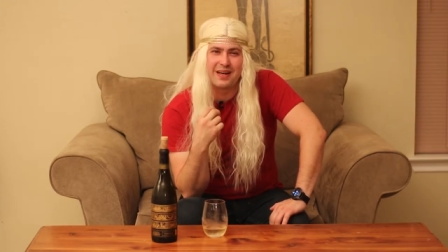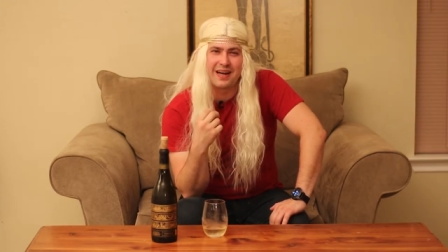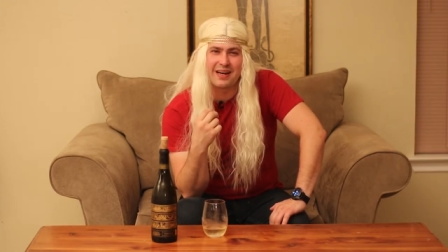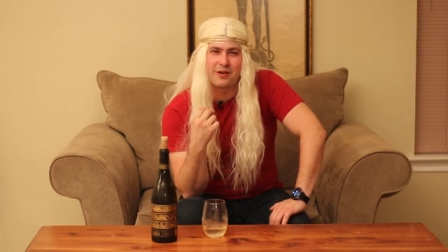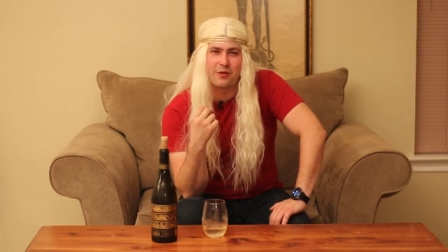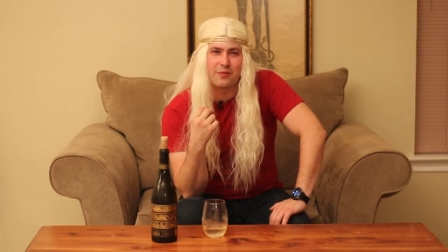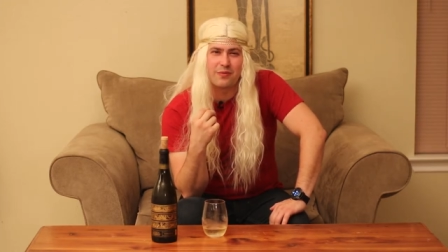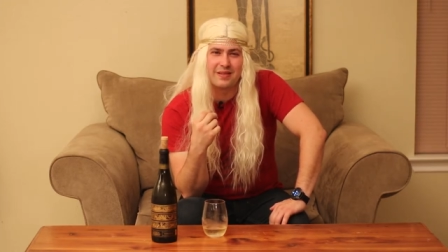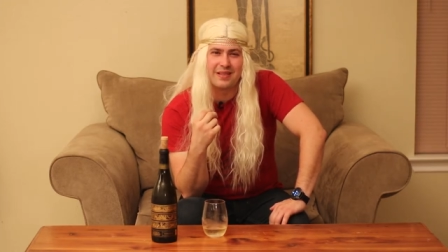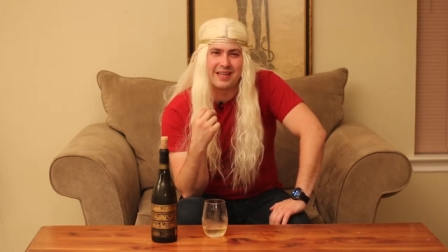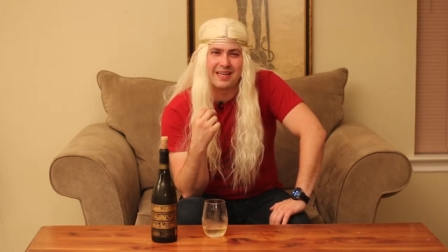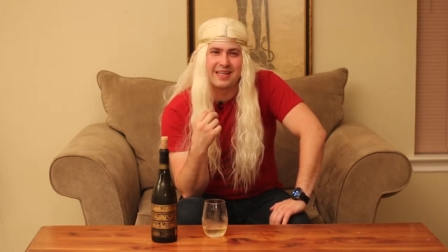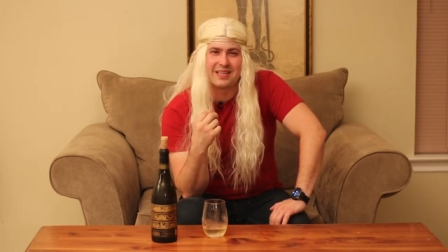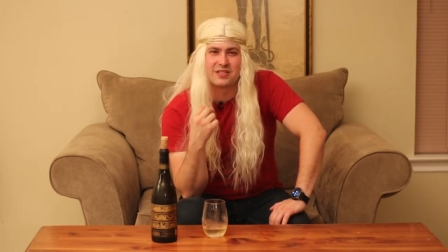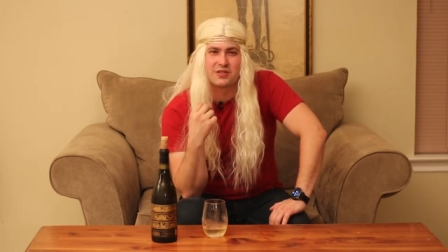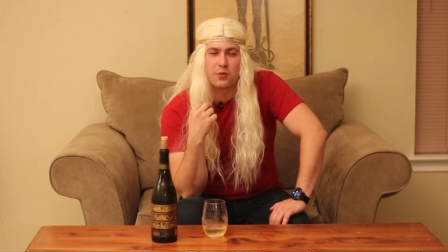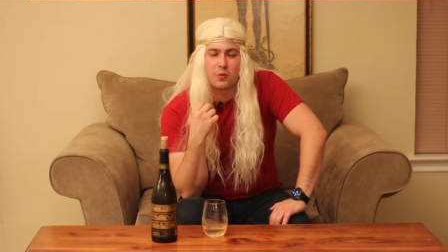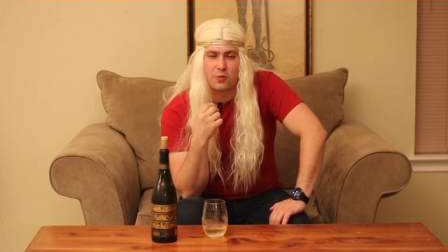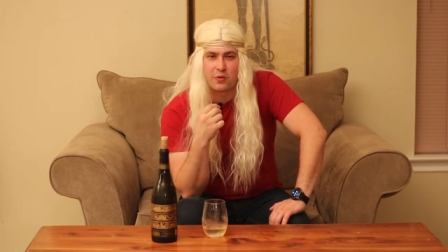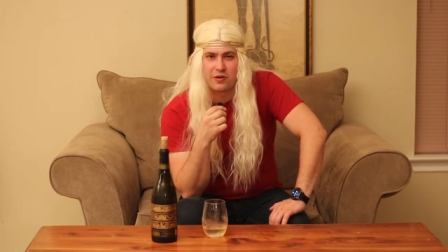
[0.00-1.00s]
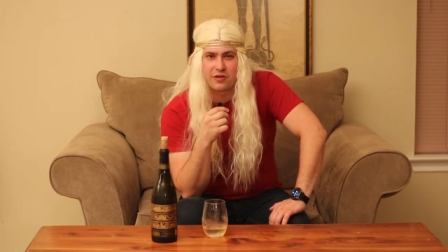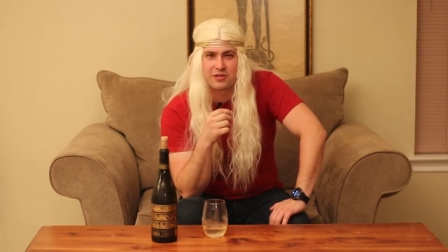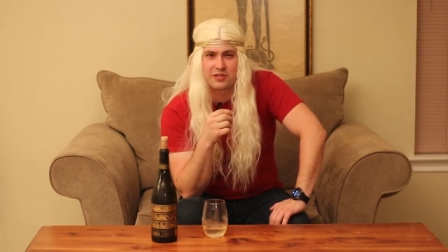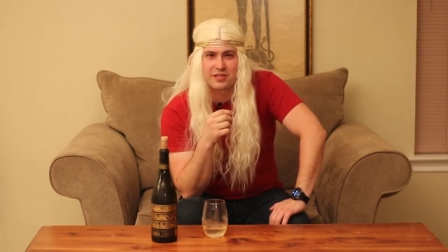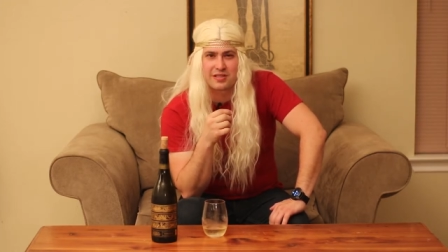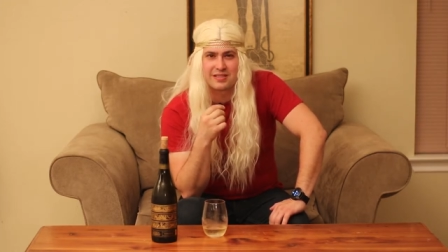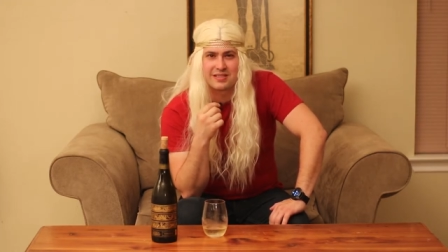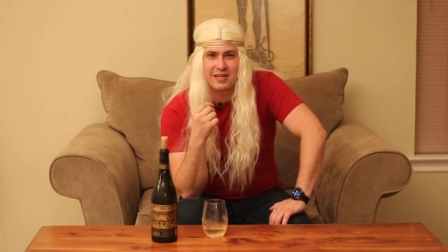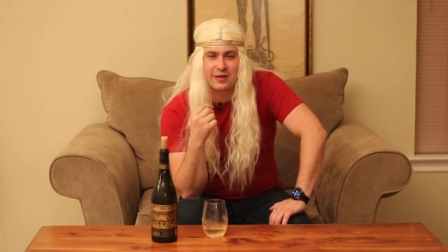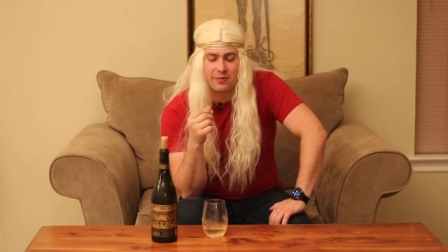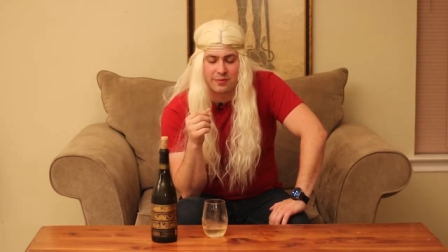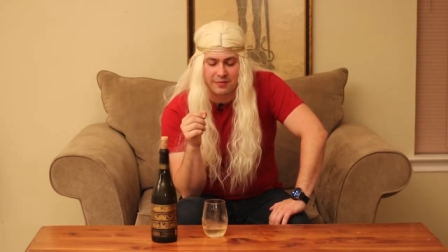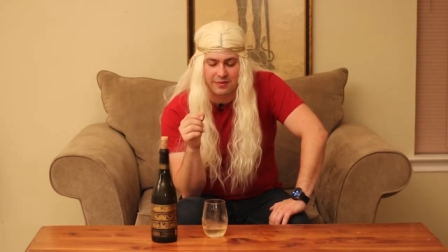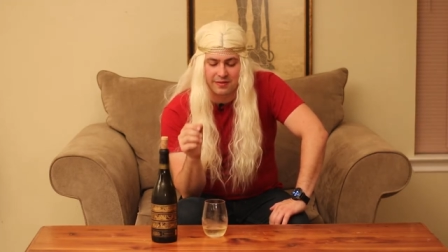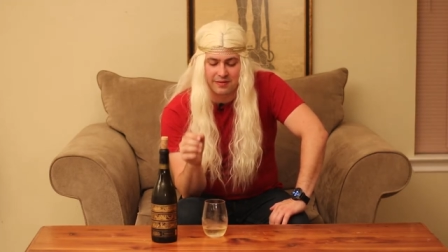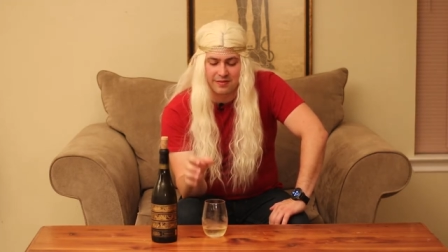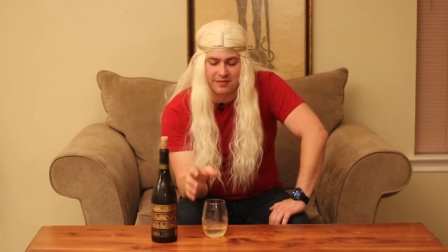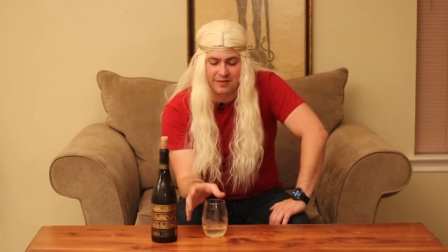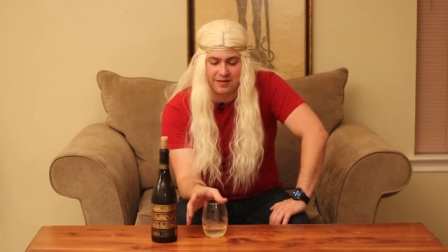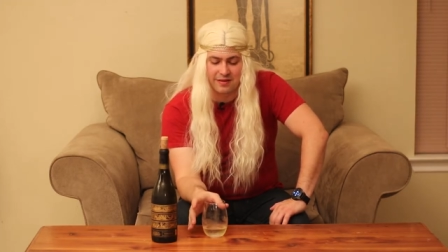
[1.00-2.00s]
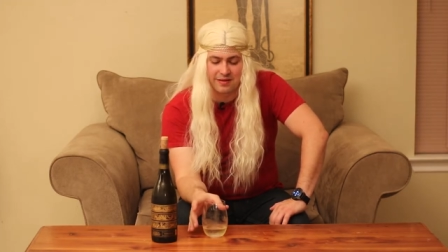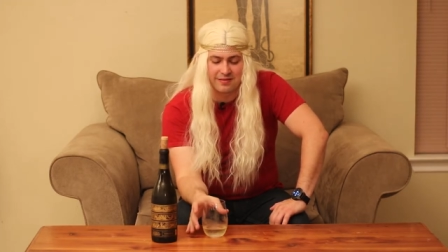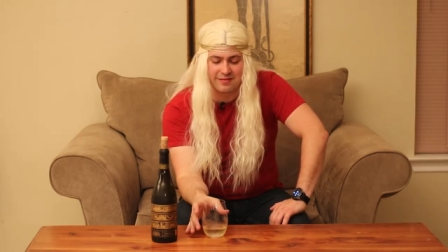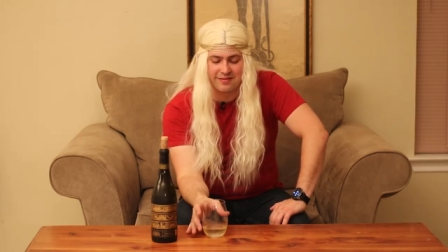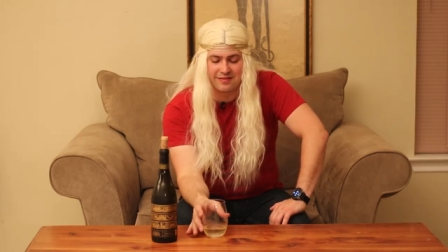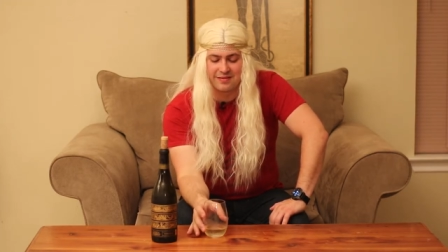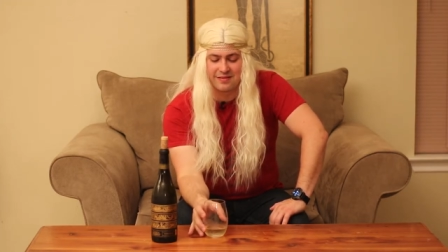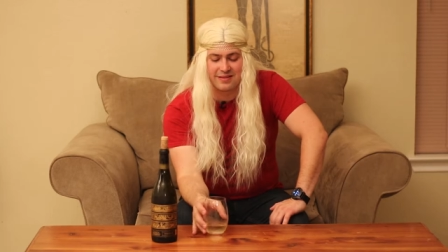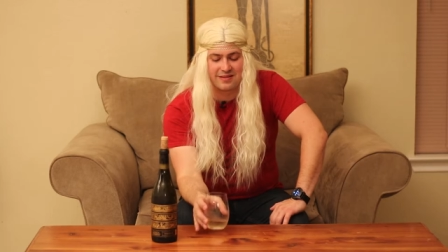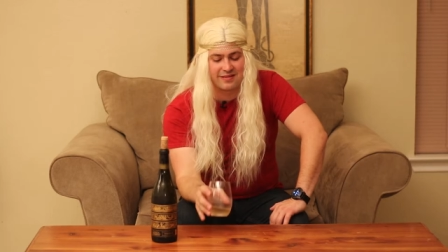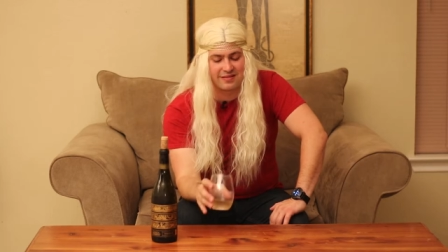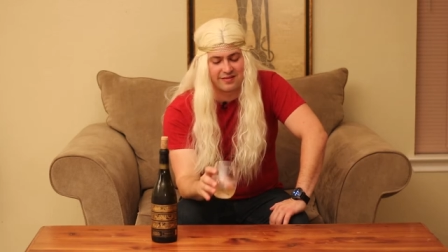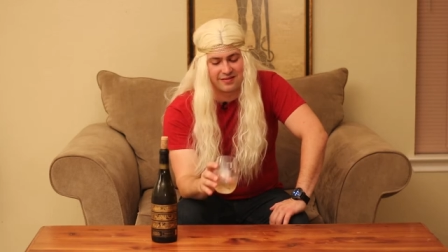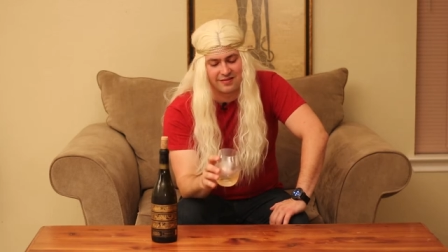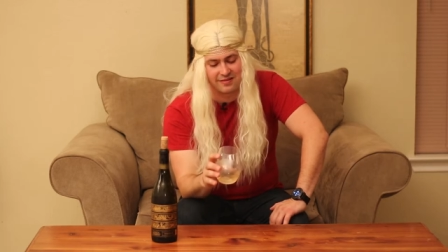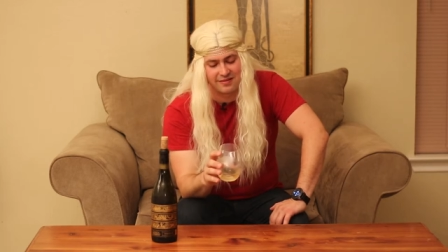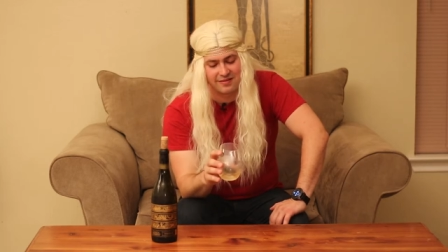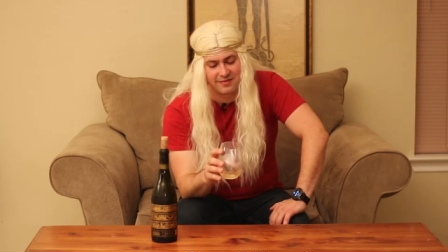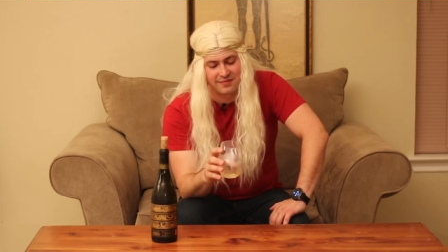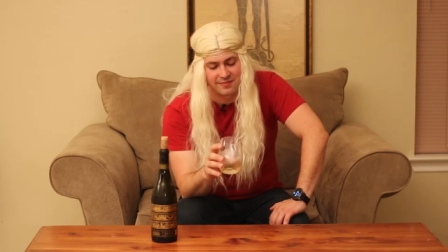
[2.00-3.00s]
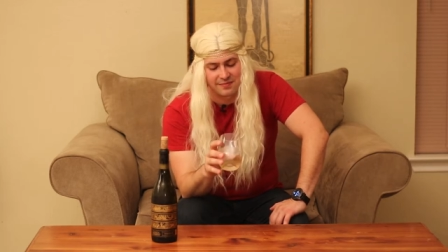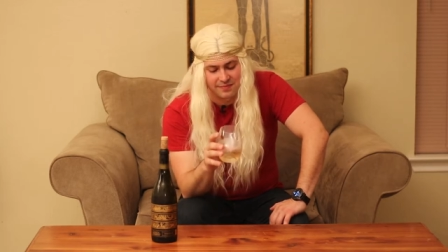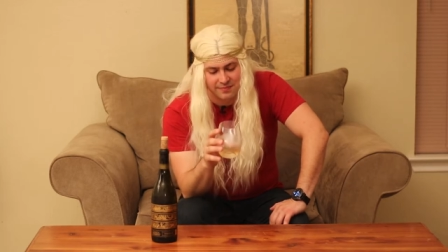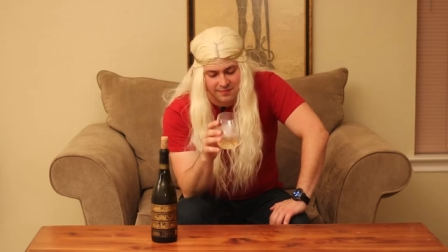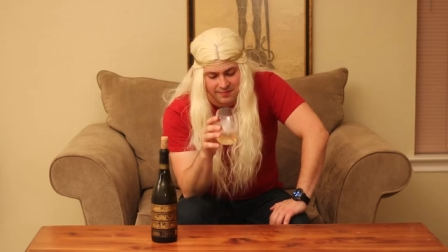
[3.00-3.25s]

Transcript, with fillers: but I don't think it's orange because that. Uh,